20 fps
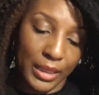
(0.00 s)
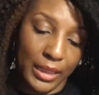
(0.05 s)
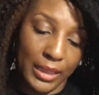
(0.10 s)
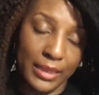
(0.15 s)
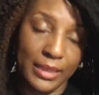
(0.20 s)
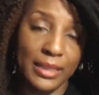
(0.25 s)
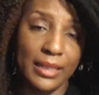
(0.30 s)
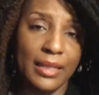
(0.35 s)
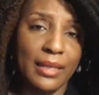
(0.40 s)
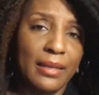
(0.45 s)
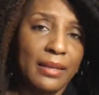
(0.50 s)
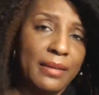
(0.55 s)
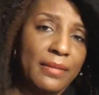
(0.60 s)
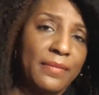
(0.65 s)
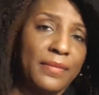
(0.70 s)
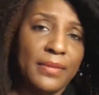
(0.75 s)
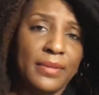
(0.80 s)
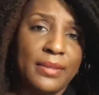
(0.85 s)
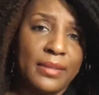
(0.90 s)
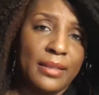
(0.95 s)
and see
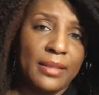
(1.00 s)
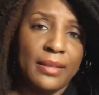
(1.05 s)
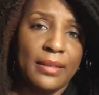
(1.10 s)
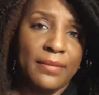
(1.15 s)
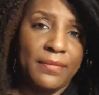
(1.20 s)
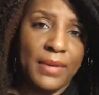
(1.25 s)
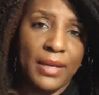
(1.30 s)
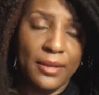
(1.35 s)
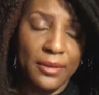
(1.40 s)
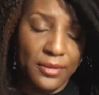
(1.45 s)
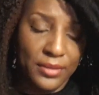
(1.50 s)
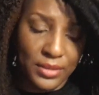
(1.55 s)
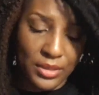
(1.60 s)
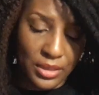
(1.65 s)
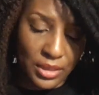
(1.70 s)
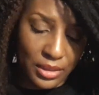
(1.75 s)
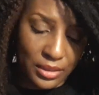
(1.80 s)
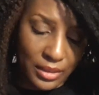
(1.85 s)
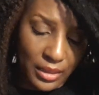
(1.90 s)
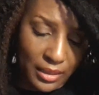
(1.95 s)
if it's if I notice
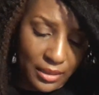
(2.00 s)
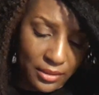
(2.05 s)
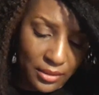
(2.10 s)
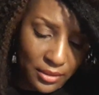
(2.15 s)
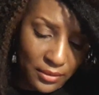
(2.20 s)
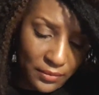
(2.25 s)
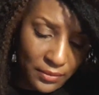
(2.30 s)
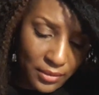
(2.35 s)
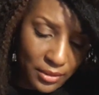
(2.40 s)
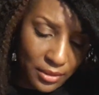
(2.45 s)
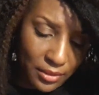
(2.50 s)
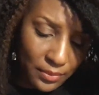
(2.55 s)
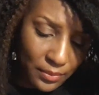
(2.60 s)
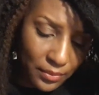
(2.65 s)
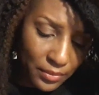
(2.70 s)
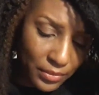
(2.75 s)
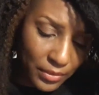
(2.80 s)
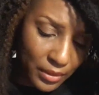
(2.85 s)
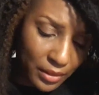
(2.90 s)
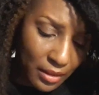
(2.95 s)
anything different
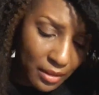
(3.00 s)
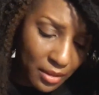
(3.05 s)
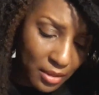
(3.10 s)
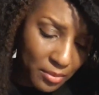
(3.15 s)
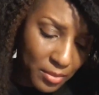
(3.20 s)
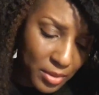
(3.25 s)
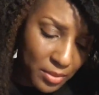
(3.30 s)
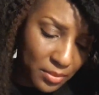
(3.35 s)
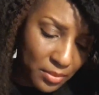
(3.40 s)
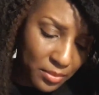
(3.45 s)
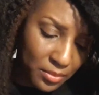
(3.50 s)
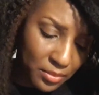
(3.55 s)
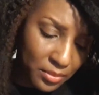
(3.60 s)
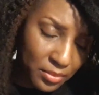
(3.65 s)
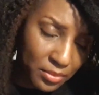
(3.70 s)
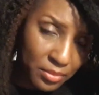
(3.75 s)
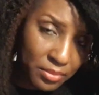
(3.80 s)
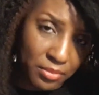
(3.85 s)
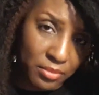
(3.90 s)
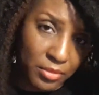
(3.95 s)
um in
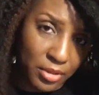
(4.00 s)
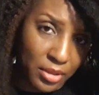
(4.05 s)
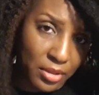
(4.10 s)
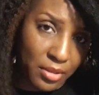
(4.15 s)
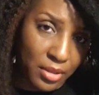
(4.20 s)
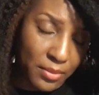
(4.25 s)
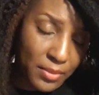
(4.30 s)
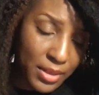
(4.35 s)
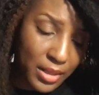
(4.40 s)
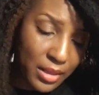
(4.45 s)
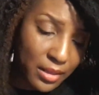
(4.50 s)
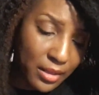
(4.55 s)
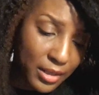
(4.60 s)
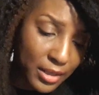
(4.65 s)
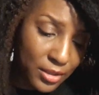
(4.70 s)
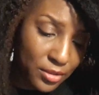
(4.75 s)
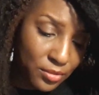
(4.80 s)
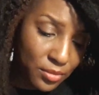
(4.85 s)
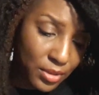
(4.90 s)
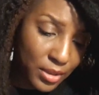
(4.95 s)
you know in my
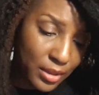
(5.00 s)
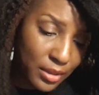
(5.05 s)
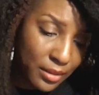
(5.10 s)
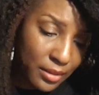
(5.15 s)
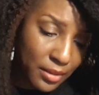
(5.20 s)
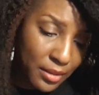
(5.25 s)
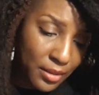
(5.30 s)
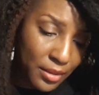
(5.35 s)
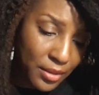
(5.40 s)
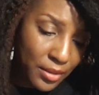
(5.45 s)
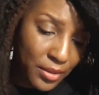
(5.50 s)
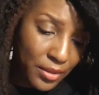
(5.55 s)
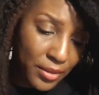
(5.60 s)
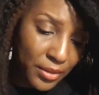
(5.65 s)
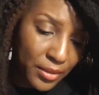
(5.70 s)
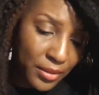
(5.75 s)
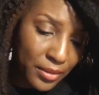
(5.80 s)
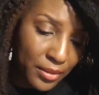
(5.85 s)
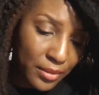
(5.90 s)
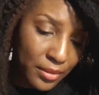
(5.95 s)
laundry.
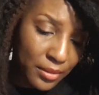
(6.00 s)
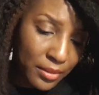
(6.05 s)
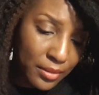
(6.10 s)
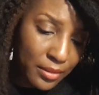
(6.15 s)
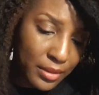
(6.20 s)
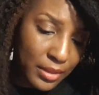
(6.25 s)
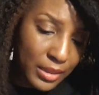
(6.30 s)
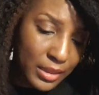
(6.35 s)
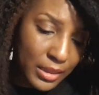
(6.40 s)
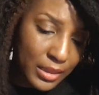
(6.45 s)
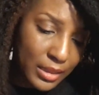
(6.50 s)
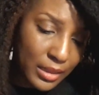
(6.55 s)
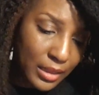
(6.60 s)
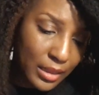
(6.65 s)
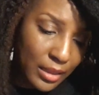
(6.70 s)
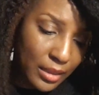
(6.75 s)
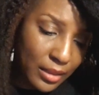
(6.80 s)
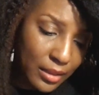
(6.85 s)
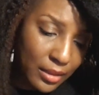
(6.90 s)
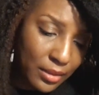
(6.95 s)
Let's
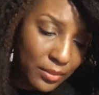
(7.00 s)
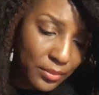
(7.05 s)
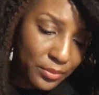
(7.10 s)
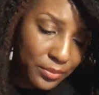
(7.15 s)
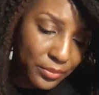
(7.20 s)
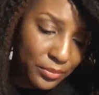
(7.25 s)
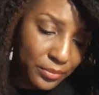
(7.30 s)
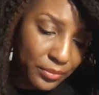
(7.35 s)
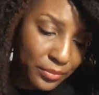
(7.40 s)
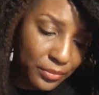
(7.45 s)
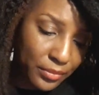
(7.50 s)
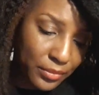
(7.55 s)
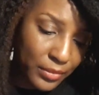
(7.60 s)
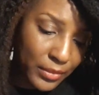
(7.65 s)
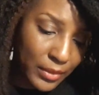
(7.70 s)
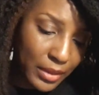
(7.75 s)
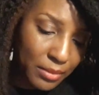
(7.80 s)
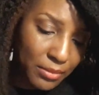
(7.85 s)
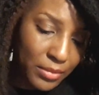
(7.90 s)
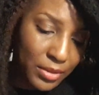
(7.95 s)
see.
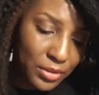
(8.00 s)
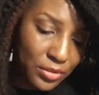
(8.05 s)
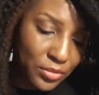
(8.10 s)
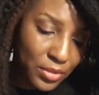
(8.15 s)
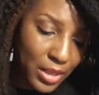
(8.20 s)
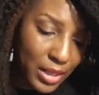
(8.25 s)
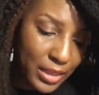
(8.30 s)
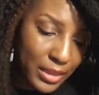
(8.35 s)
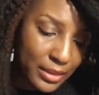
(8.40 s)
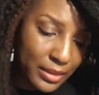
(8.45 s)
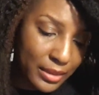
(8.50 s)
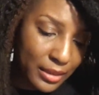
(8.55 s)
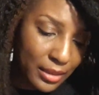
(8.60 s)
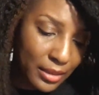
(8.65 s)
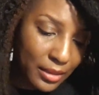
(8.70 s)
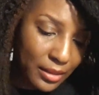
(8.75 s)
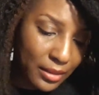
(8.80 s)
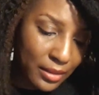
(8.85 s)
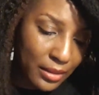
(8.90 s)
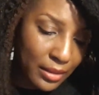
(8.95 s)
I'm just trying to
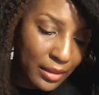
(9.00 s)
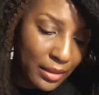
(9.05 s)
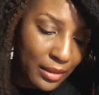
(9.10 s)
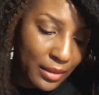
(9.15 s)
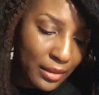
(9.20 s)
see